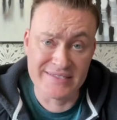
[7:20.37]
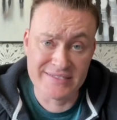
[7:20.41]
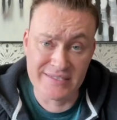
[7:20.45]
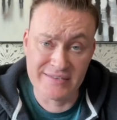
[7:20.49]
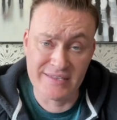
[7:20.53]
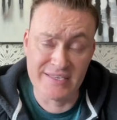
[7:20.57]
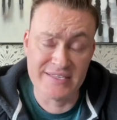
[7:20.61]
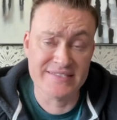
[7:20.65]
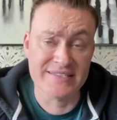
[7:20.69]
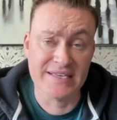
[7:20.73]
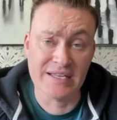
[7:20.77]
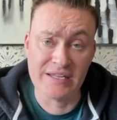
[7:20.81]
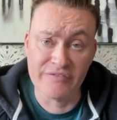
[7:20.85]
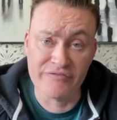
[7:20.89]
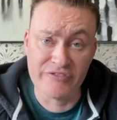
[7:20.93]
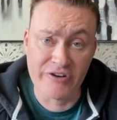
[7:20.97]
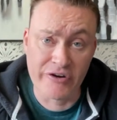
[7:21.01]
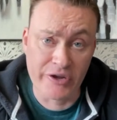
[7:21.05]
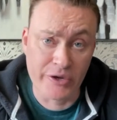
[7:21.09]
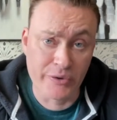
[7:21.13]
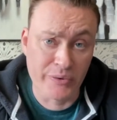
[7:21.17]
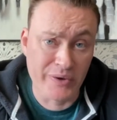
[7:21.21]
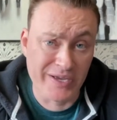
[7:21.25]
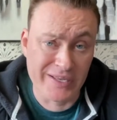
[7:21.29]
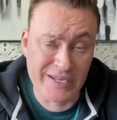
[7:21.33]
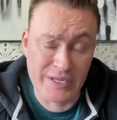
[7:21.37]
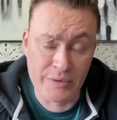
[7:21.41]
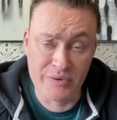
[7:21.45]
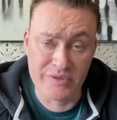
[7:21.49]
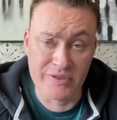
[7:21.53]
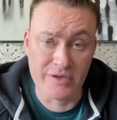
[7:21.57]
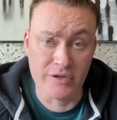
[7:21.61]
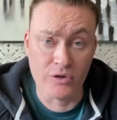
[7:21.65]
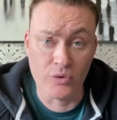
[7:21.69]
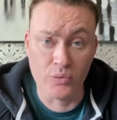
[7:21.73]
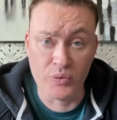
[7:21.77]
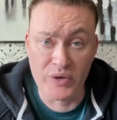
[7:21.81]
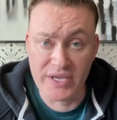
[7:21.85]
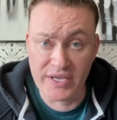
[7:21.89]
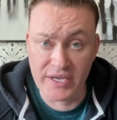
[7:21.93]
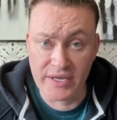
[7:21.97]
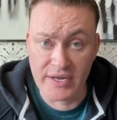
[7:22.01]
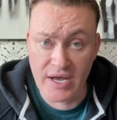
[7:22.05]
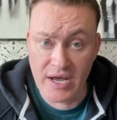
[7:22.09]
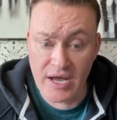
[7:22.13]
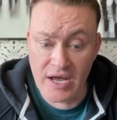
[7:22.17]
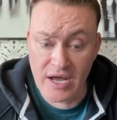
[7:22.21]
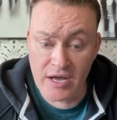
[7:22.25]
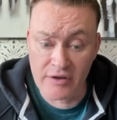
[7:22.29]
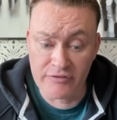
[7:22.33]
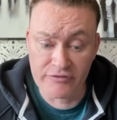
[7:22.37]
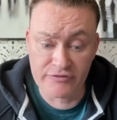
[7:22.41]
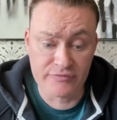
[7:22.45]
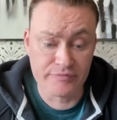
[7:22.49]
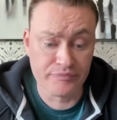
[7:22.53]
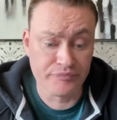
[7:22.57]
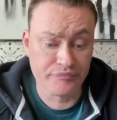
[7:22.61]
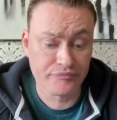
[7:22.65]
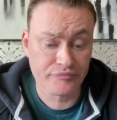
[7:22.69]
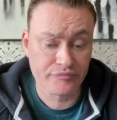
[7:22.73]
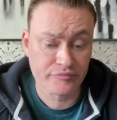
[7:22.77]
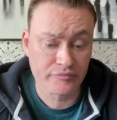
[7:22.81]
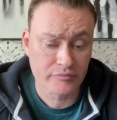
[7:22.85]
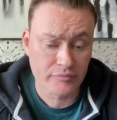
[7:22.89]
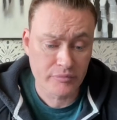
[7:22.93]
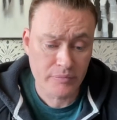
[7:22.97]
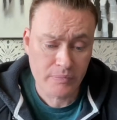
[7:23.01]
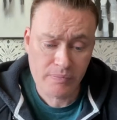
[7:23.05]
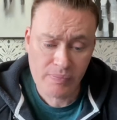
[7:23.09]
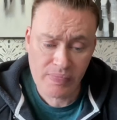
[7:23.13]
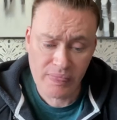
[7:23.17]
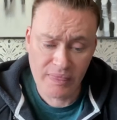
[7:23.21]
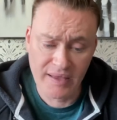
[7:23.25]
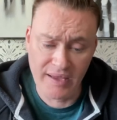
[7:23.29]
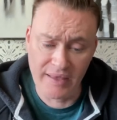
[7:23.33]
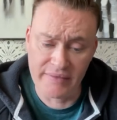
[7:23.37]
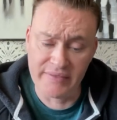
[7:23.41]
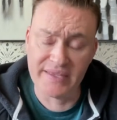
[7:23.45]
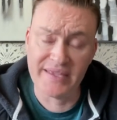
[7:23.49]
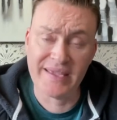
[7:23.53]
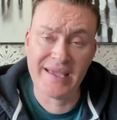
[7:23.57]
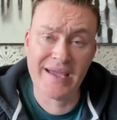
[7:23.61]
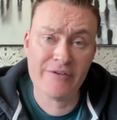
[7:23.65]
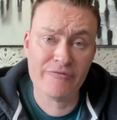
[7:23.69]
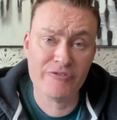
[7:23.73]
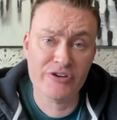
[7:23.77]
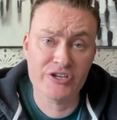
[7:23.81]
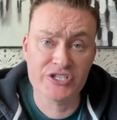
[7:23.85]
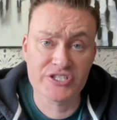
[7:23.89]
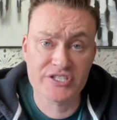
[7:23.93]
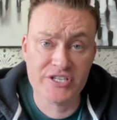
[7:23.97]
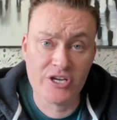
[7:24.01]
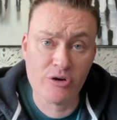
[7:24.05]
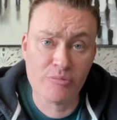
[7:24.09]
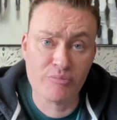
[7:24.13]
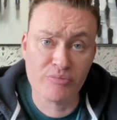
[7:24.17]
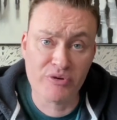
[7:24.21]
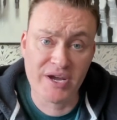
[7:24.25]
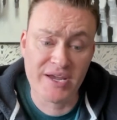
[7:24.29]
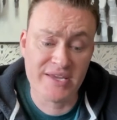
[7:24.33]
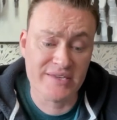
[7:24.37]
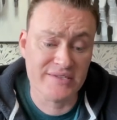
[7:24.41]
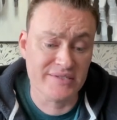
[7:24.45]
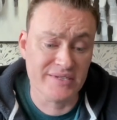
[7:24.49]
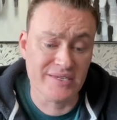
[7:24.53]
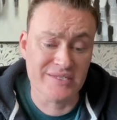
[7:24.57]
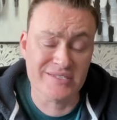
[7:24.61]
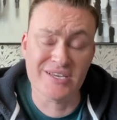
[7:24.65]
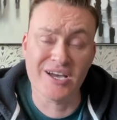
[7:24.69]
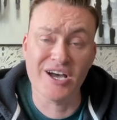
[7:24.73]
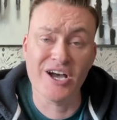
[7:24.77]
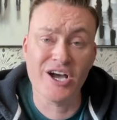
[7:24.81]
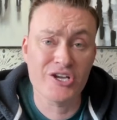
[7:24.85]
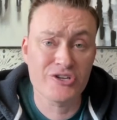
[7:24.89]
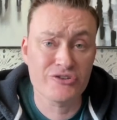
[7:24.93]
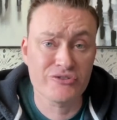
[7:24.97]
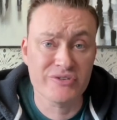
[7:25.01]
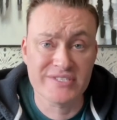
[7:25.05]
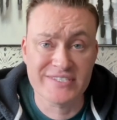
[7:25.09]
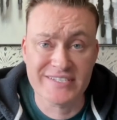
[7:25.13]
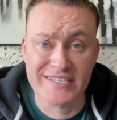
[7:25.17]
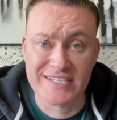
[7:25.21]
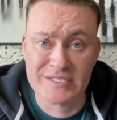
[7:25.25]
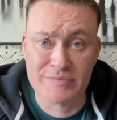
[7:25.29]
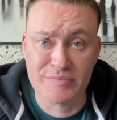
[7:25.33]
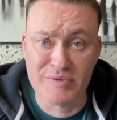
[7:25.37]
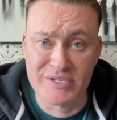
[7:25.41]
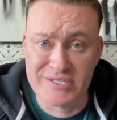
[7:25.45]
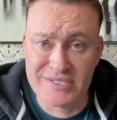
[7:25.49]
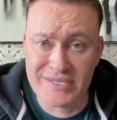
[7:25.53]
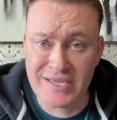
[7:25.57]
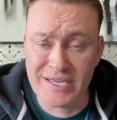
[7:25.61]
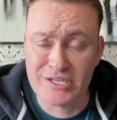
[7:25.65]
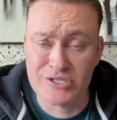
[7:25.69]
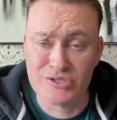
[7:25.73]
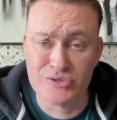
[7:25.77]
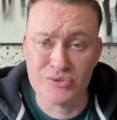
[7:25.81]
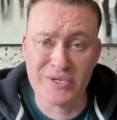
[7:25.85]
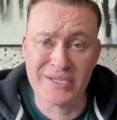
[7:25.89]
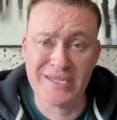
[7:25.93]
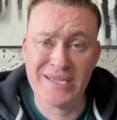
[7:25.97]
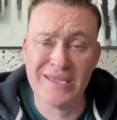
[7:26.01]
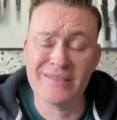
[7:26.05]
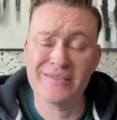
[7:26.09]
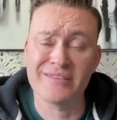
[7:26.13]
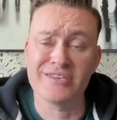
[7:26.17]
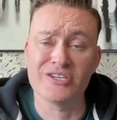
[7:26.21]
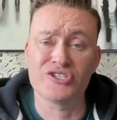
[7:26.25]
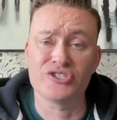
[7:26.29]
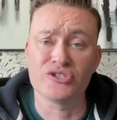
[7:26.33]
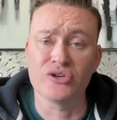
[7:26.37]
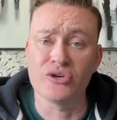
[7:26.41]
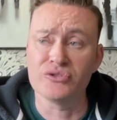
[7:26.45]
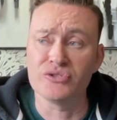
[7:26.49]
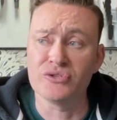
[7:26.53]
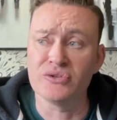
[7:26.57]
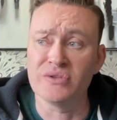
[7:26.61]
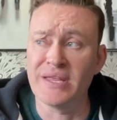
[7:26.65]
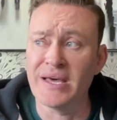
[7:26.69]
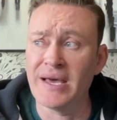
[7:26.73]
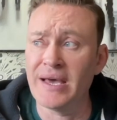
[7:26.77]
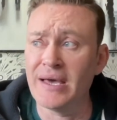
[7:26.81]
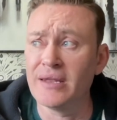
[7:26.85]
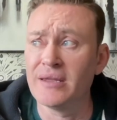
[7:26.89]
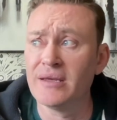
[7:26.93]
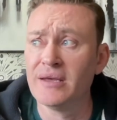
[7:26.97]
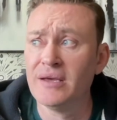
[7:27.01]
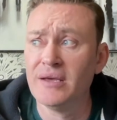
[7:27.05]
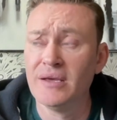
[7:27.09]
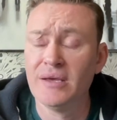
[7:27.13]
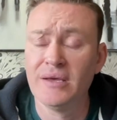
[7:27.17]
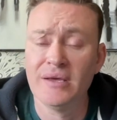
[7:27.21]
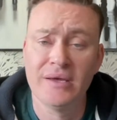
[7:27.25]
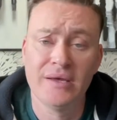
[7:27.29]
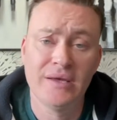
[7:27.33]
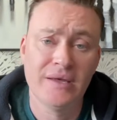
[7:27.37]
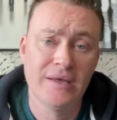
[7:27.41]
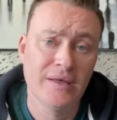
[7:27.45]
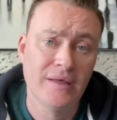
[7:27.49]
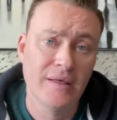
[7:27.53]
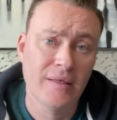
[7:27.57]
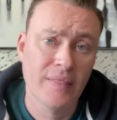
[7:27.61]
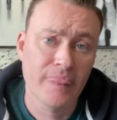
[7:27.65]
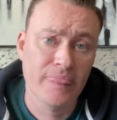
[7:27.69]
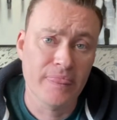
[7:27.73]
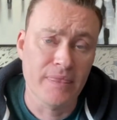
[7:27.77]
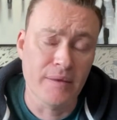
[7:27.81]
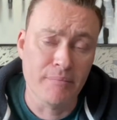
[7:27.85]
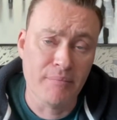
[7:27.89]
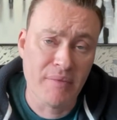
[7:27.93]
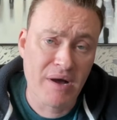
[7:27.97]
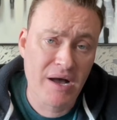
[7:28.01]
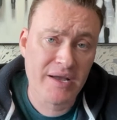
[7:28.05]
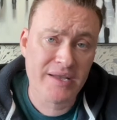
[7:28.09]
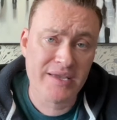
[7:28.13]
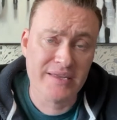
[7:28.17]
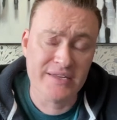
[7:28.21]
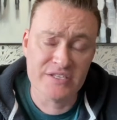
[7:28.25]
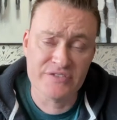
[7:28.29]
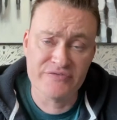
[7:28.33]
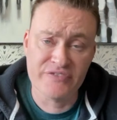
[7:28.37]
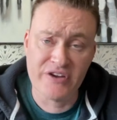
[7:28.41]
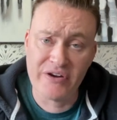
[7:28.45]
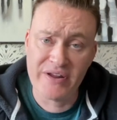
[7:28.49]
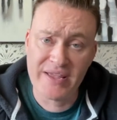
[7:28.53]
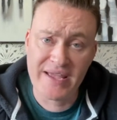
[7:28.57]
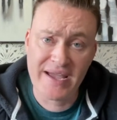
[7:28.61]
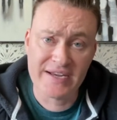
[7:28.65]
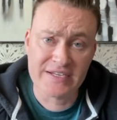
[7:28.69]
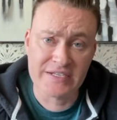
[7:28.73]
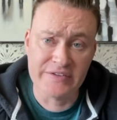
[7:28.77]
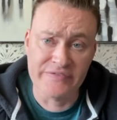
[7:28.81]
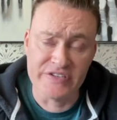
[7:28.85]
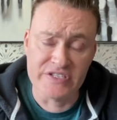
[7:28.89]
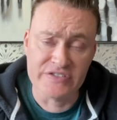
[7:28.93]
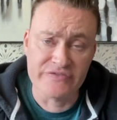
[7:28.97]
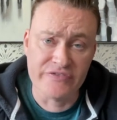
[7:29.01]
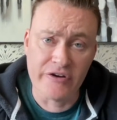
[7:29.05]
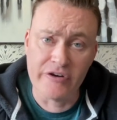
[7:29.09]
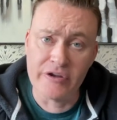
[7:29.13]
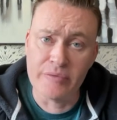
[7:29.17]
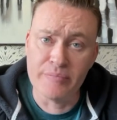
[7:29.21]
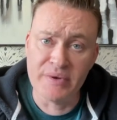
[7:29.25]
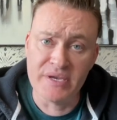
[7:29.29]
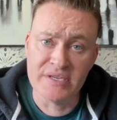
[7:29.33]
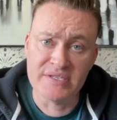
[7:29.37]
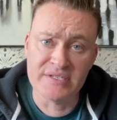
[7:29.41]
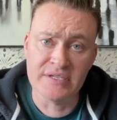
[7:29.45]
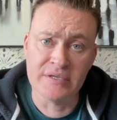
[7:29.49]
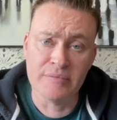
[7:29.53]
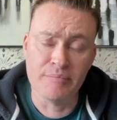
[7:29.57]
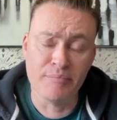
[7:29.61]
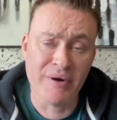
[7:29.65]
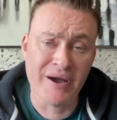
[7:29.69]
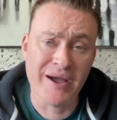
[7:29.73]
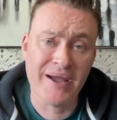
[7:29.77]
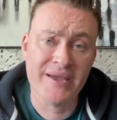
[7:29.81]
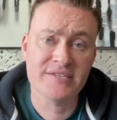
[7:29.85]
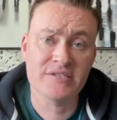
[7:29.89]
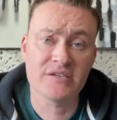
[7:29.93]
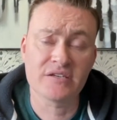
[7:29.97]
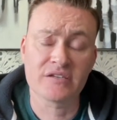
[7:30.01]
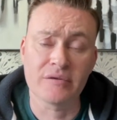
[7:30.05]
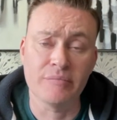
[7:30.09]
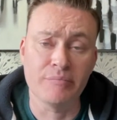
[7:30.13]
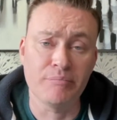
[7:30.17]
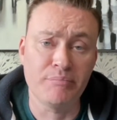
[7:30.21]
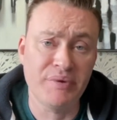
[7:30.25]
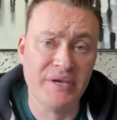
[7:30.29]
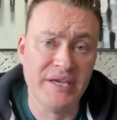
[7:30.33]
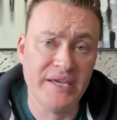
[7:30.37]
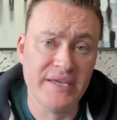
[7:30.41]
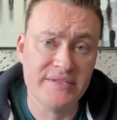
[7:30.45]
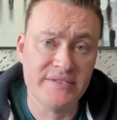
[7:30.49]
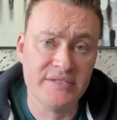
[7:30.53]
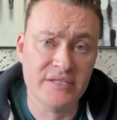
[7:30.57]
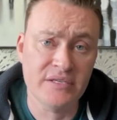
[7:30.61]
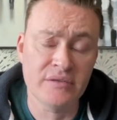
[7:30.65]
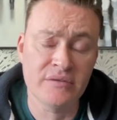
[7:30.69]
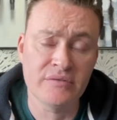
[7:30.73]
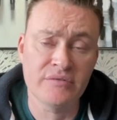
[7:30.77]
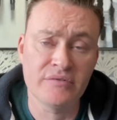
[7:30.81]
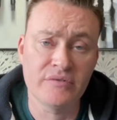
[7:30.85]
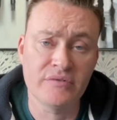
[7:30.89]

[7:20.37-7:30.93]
they're selling very quickly within a week and a half. And the average sale price is 106%. So again, this shows you that the market is very active. It's very busy. Buyers are competing